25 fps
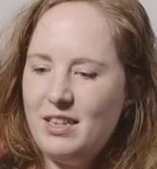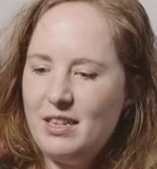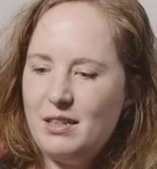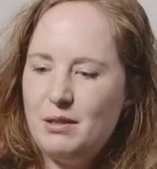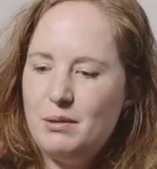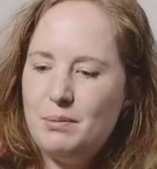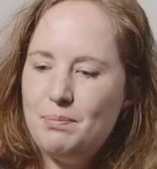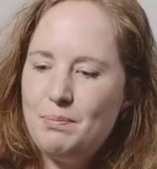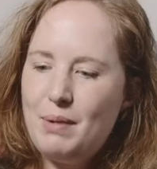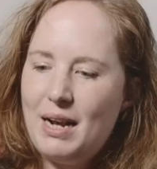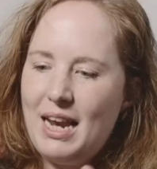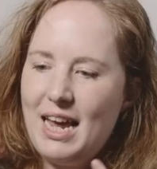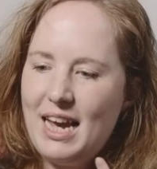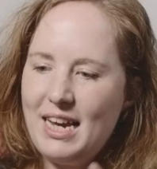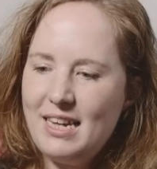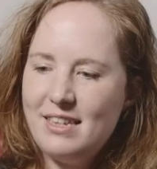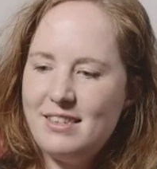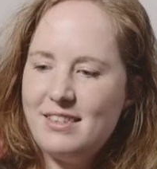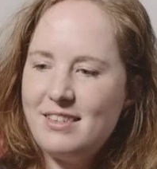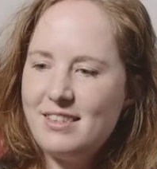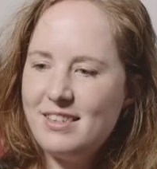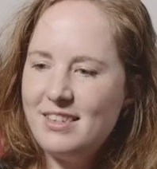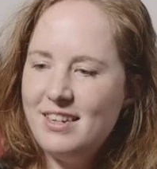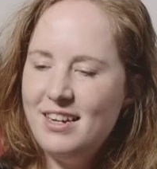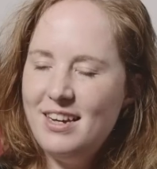this
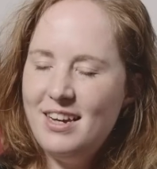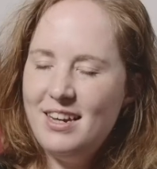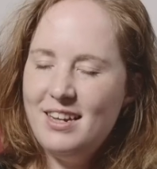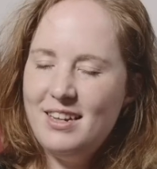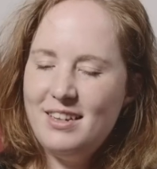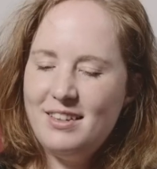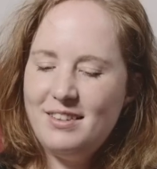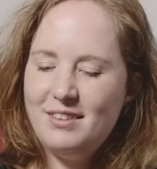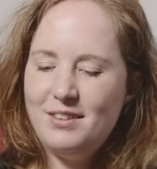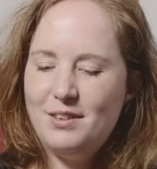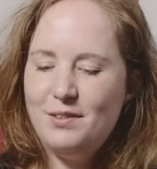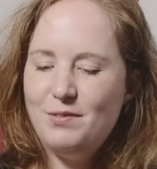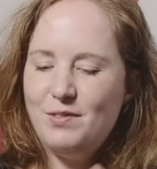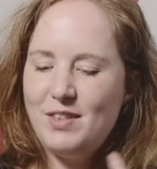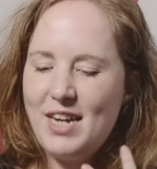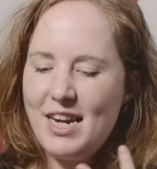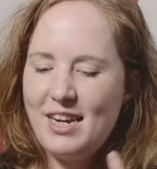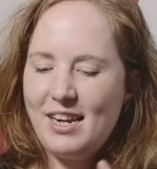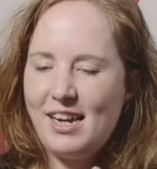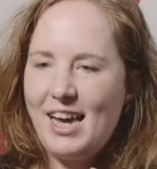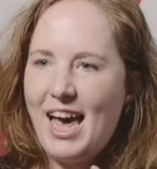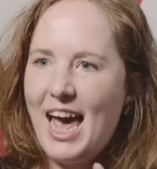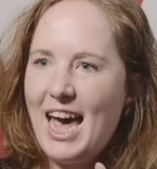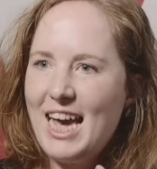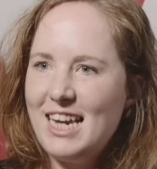place sort of
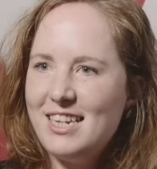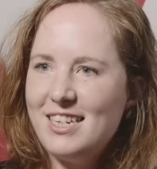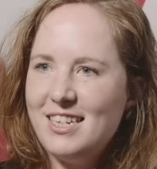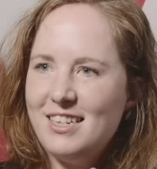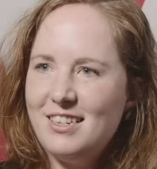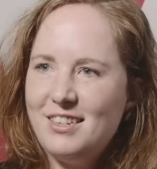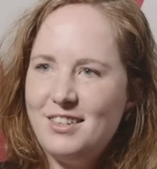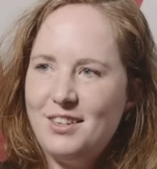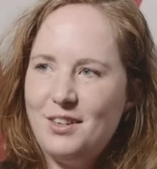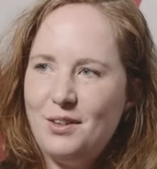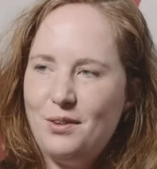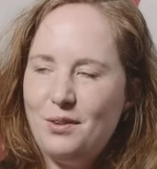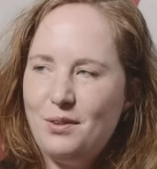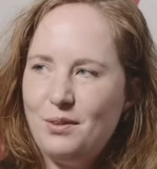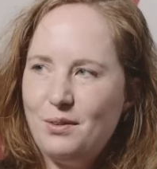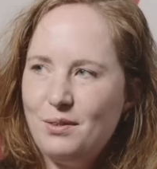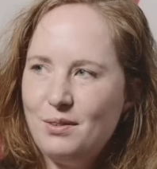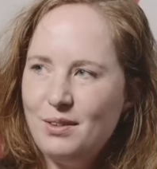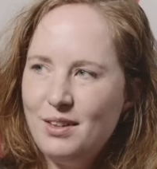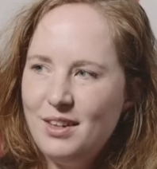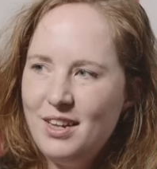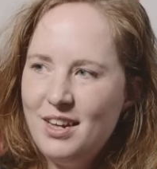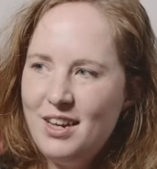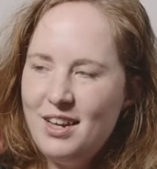dedicated to,